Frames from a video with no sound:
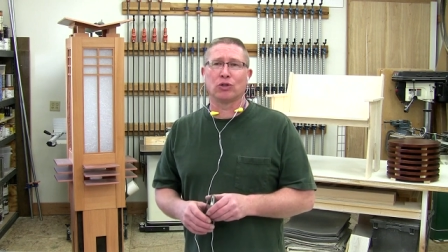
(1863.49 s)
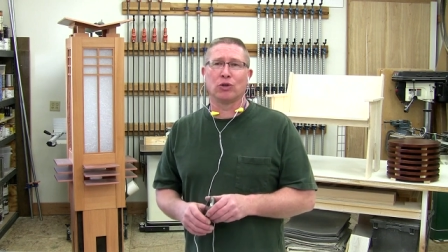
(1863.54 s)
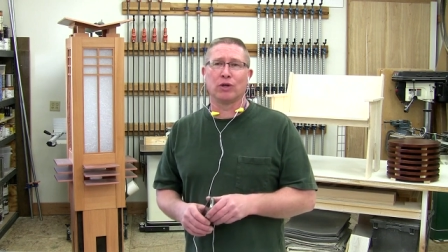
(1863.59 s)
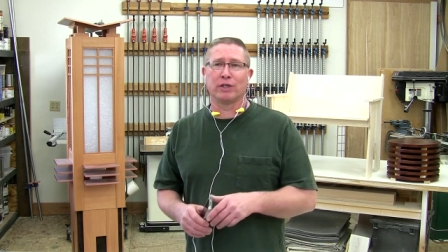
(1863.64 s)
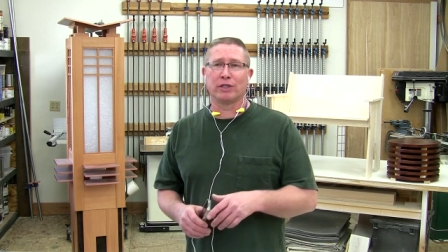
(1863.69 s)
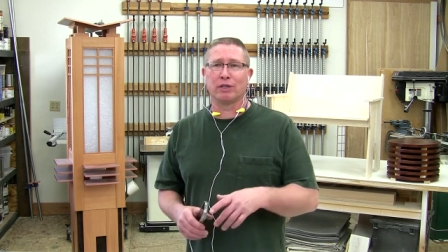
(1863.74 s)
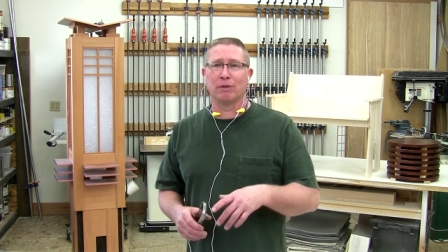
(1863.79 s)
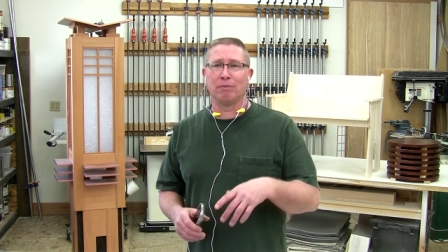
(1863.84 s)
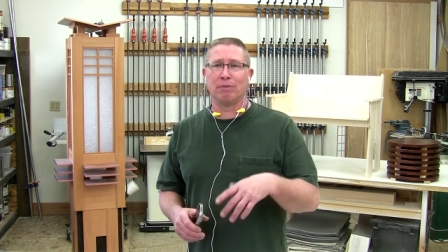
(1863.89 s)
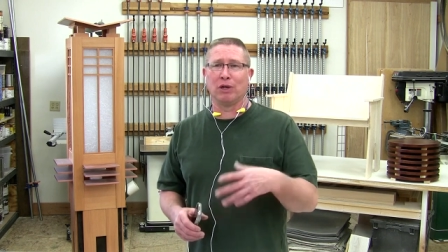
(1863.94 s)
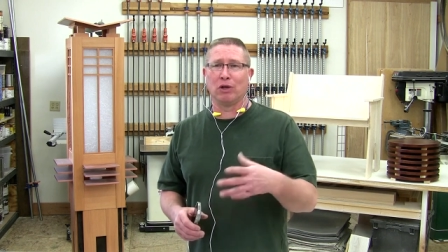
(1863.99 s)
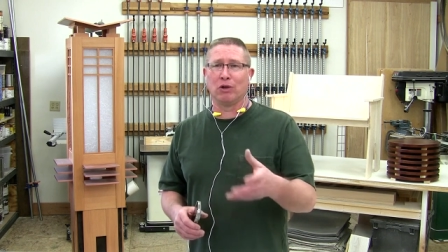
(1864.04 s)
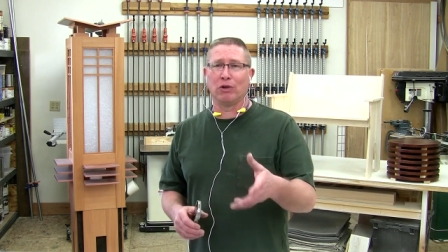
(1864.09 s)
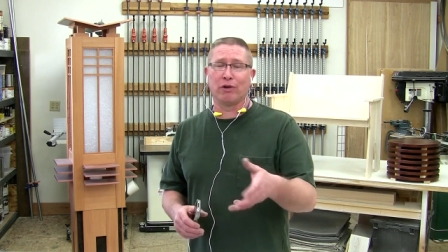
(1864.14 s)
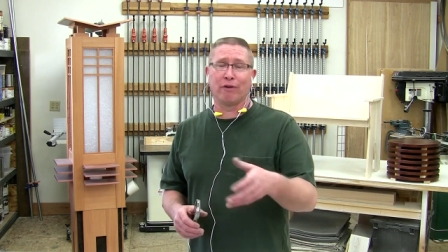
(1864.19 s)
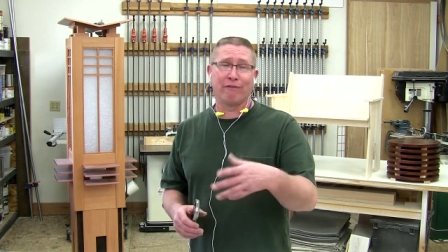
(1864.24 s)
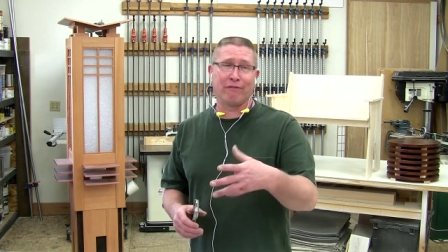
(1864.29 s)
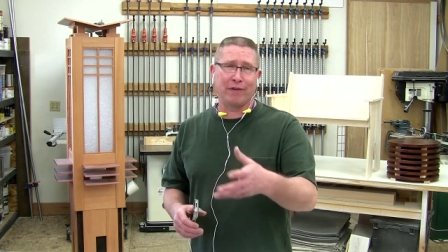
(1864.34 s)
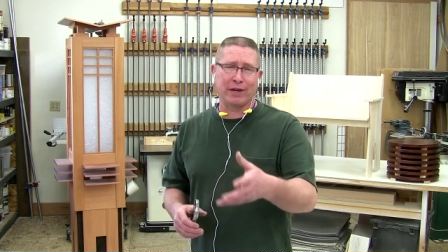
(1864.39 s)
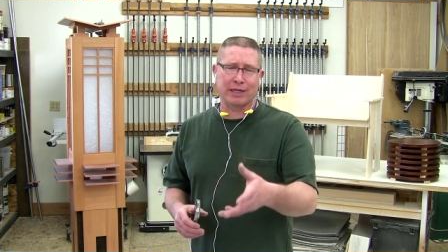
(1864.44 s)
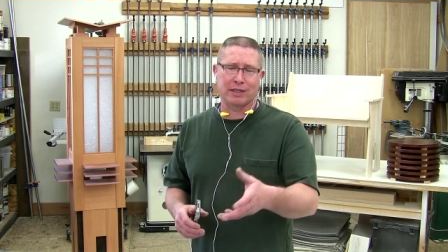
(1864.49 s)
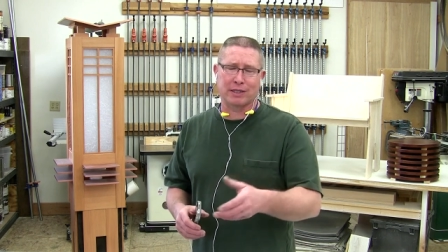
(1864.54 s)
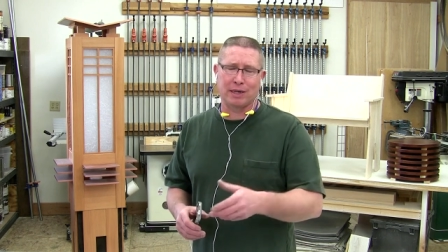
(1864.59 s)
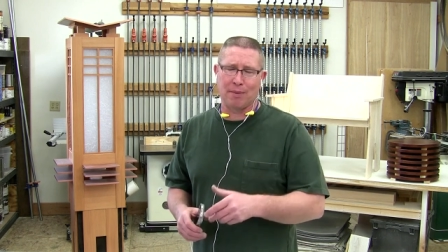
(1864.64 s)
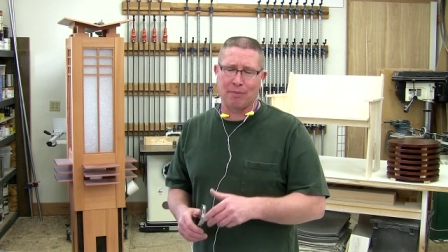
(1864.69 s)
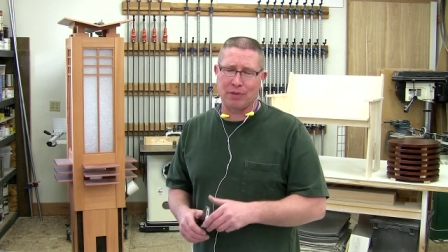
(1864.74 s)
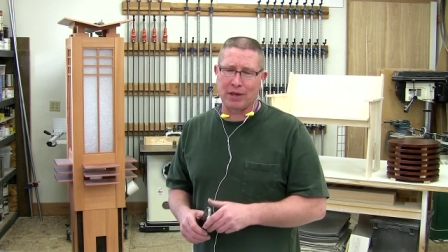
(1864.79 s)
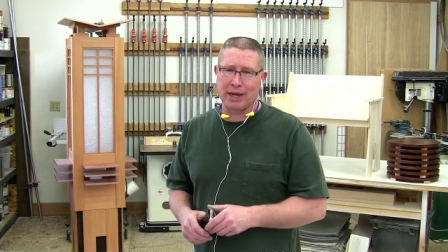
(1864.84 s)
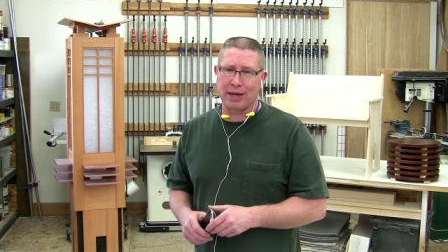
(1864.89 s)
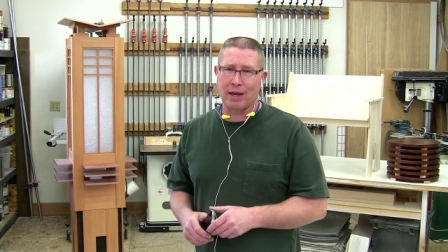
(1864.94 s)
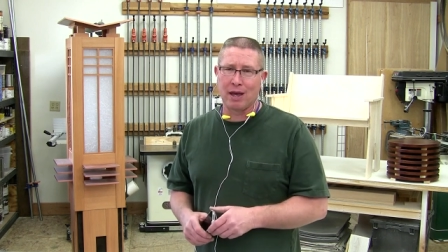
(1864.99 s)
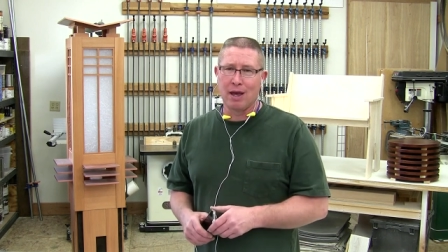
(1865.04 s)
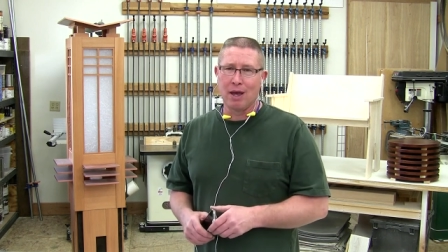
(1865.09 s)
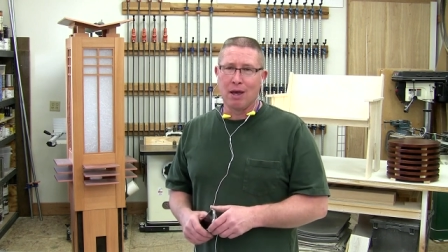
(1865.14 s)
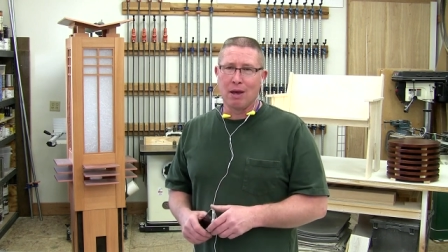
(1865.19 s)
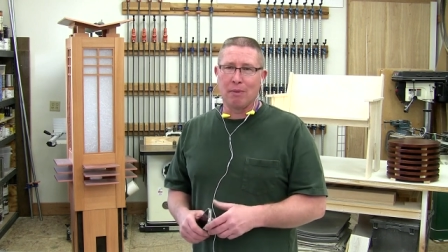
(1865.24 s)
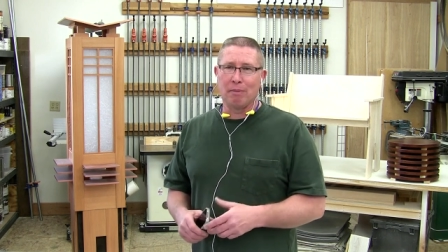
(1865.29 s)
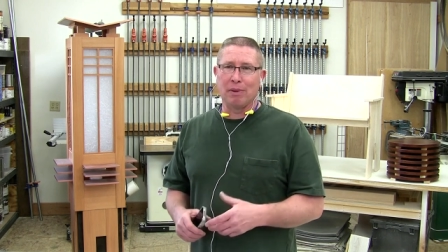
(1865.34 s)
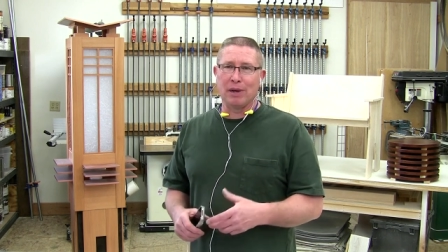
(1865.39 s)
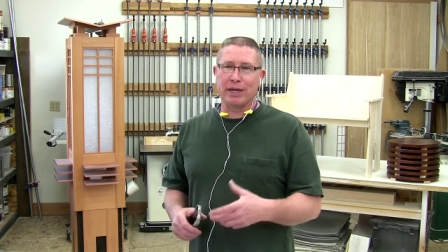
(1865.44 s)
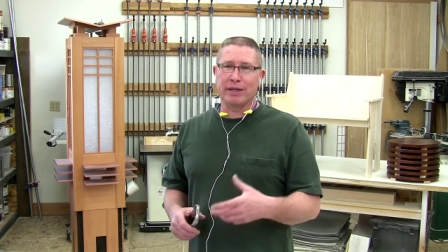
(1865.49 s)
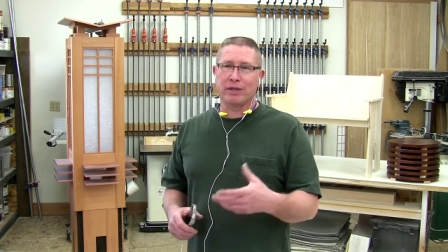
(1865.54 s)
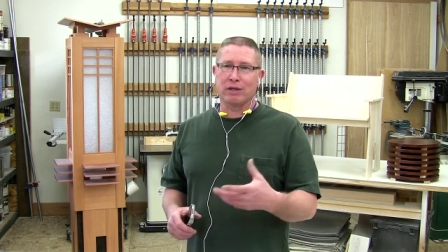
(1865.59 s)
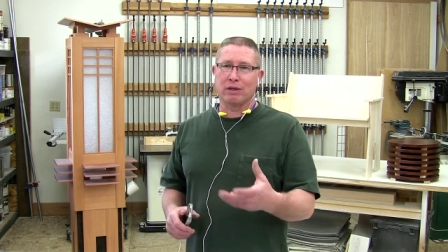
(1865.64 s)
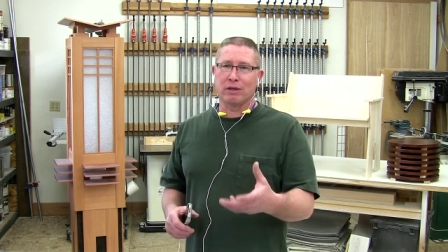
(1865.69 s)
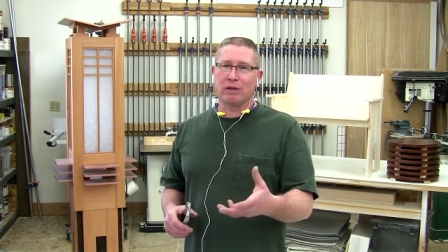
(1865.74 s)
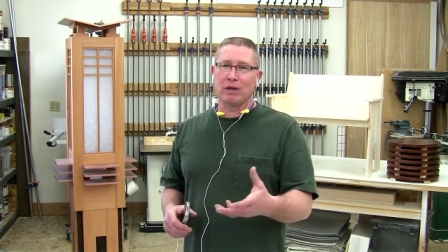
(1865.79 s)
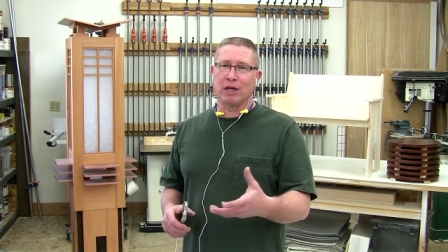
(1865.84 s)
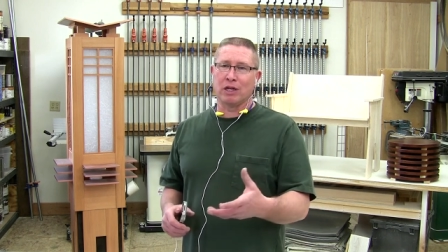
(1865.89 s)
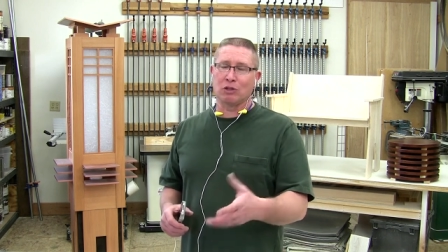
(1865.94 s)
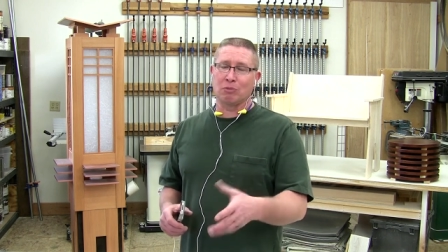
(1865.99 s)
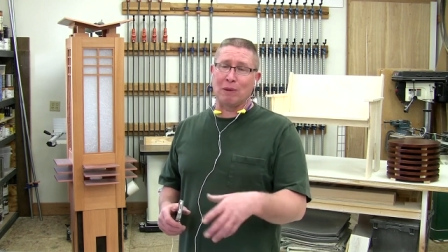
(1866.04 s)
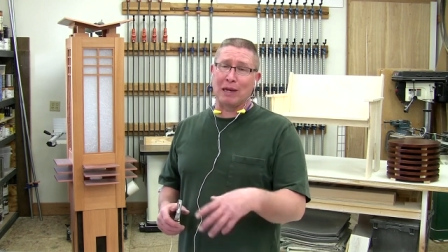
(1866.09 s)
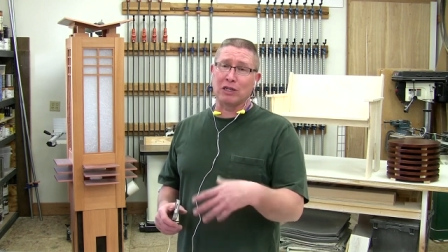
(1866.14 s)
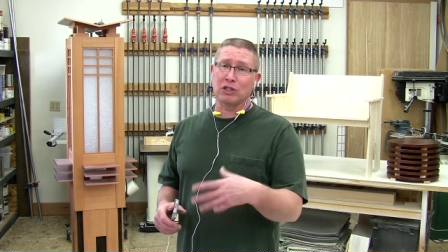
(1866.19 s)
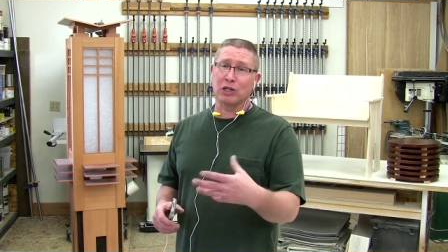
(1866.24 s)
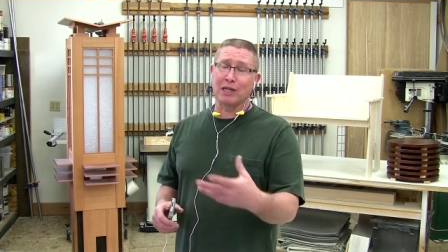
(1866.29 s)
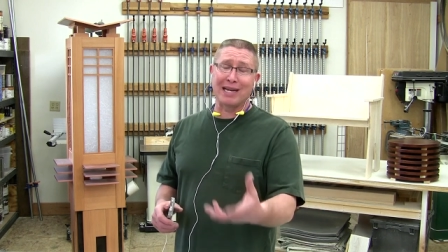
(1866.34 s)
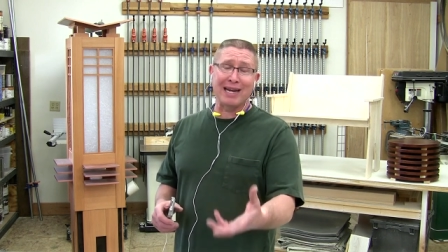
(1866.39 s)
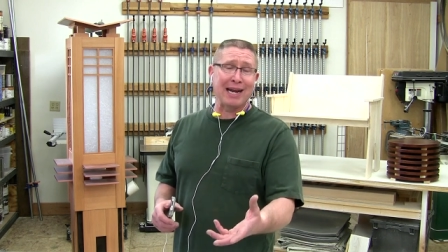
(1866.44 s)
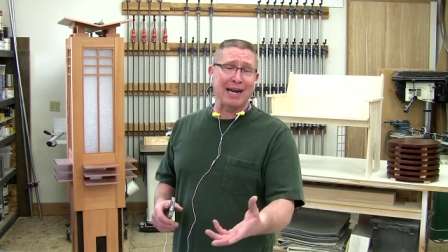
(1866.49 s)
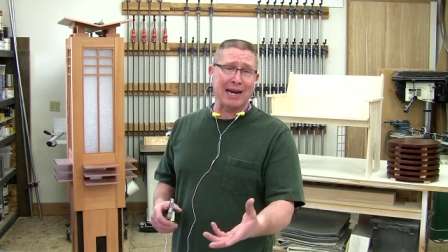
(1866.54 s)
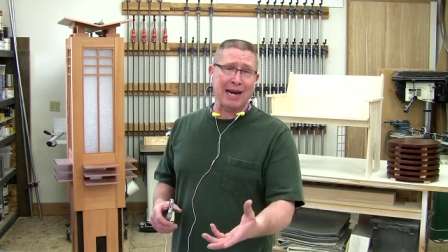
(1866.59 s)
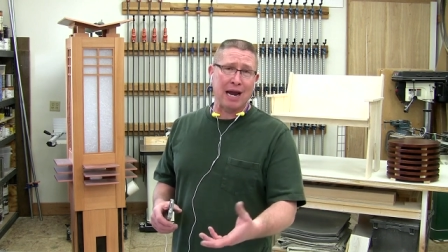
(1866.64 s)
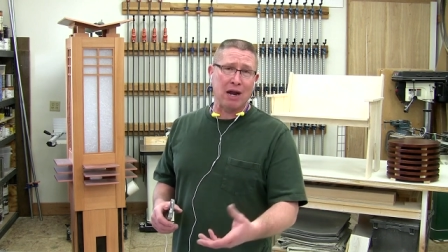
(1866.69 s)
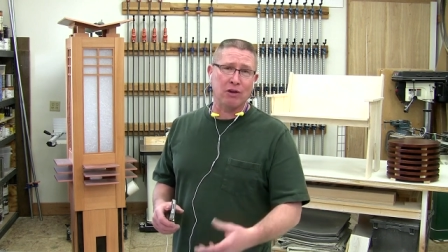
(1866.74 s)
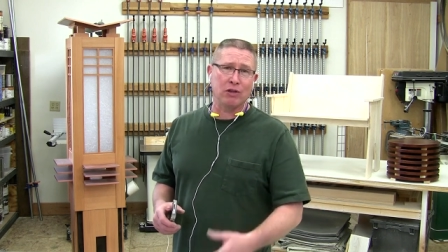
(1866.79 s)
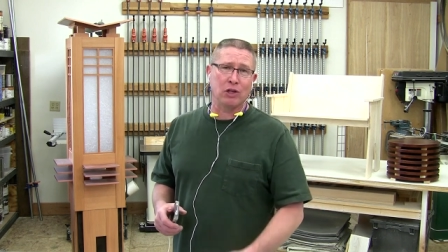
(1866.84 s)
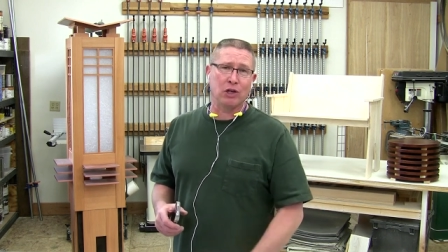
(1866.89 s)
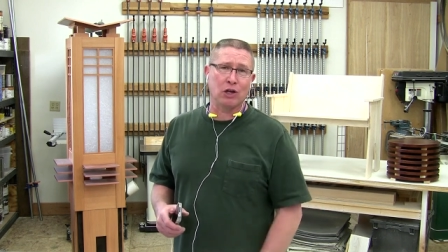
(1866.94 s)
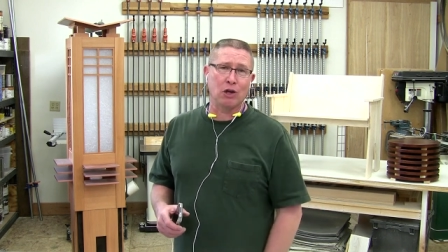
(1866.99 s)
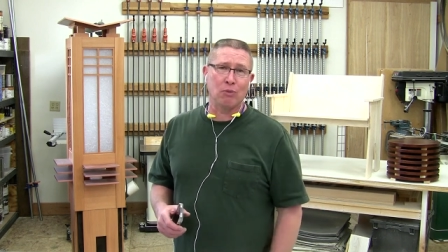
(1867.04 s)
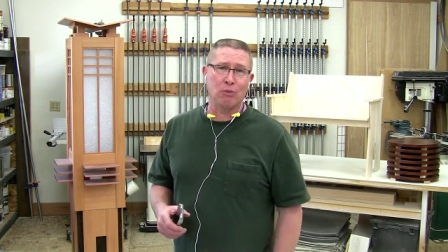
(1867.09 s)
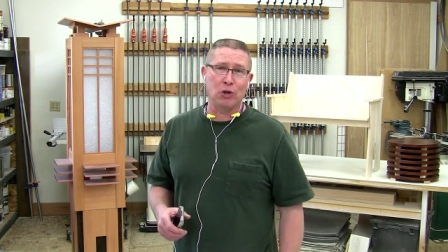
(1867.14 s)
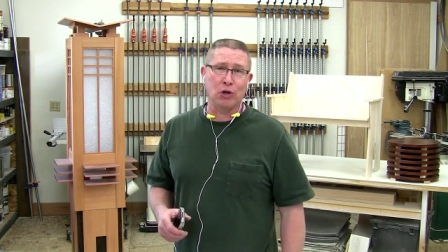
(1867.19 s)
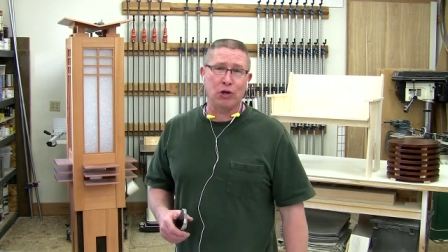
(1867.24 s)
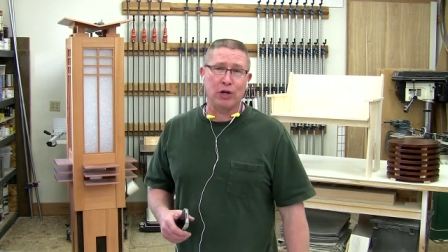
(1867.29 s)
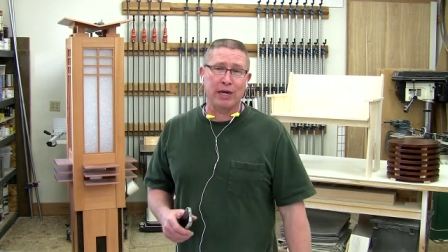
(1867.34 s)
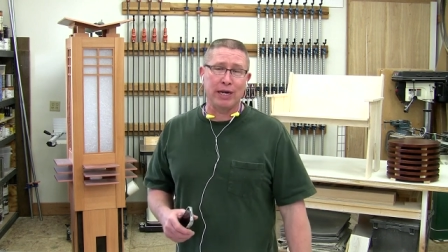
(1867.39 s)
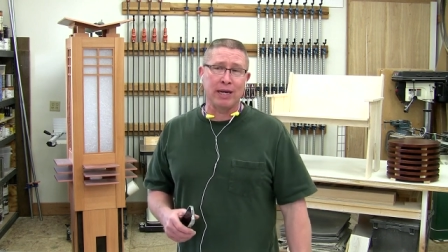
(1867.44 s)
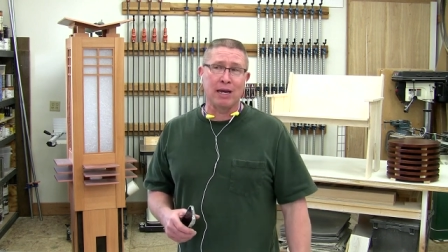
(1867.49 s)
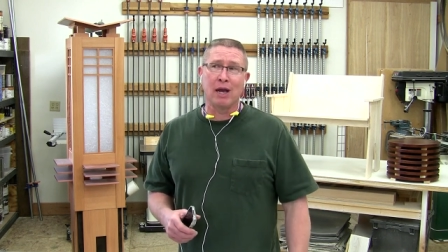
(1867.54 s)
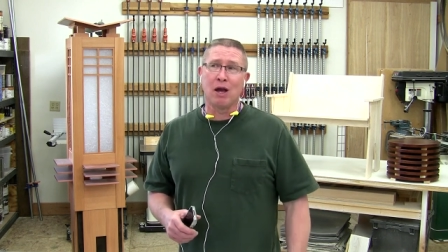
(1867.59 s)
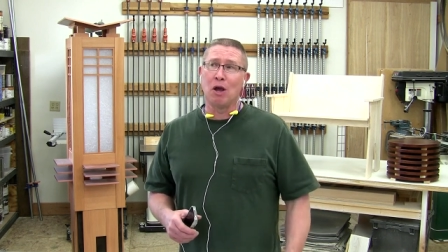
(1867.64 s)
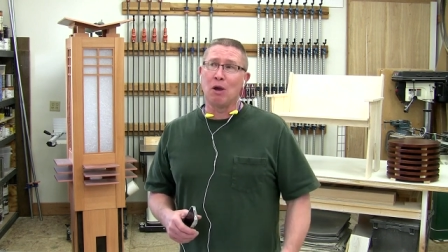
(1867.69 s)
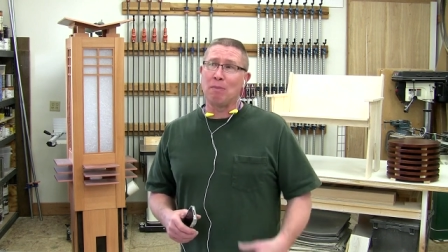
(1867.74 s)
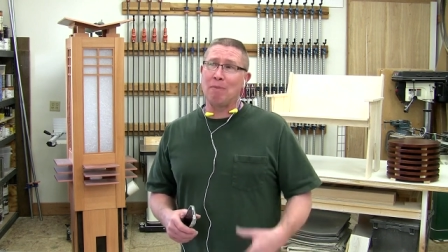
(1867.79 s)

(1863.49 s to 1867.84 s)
or to build or fix something, but especially getting out in the community,